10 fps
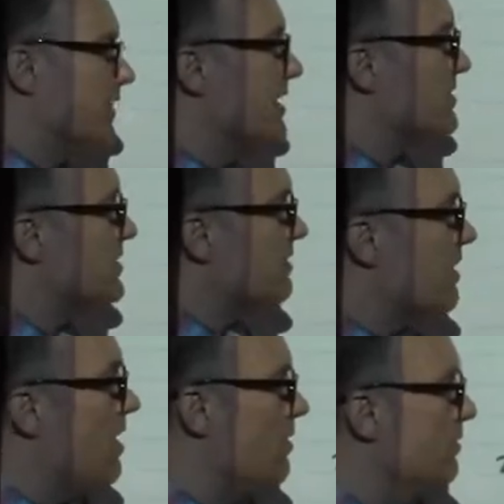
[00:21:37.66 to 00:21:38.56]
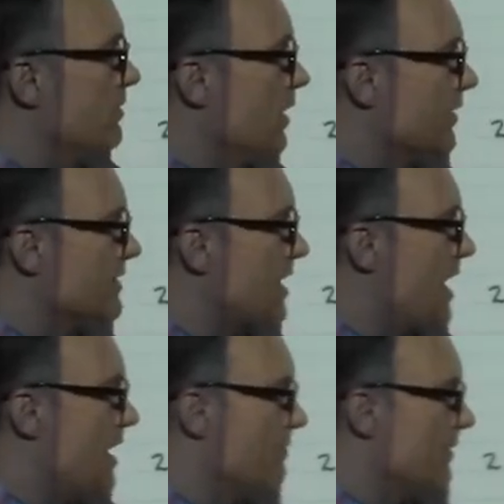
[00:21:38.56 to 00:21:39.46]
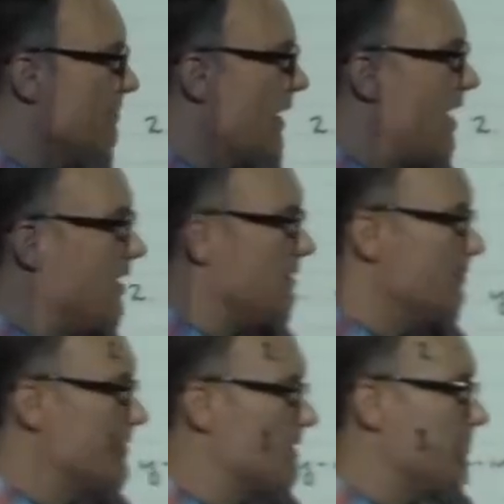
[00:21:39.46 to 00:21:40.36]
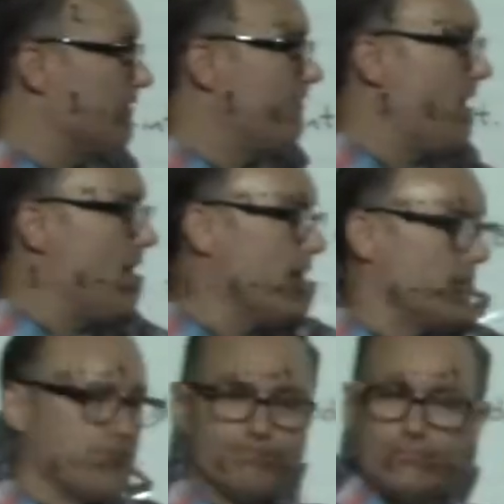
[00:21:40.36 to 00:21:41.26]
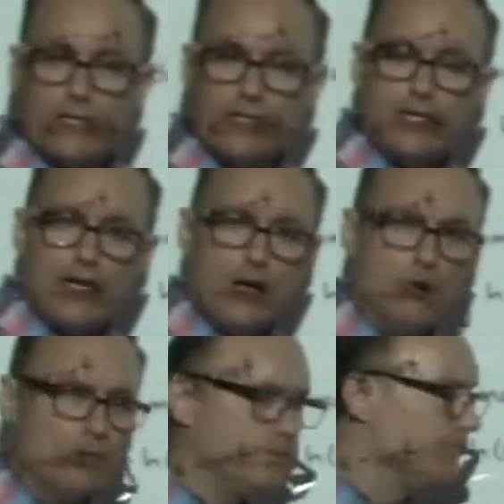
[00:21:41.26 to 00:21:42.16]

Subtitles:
in a 0 on the top, on the bottom, simplify. There you go.